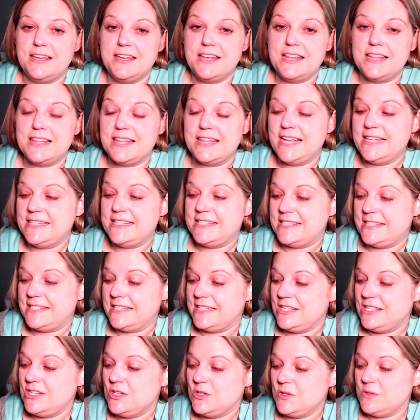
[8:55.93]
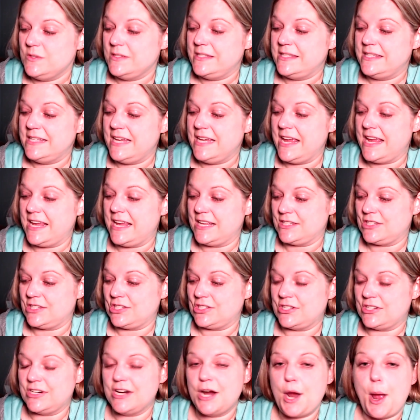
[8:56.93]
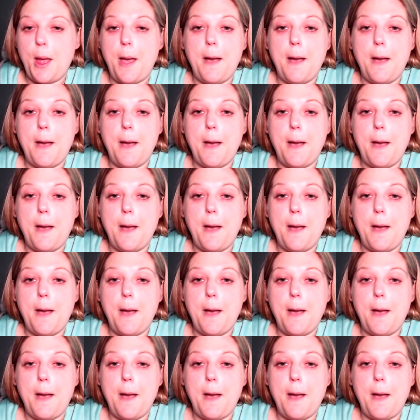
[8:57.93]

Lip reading: let's use the answer,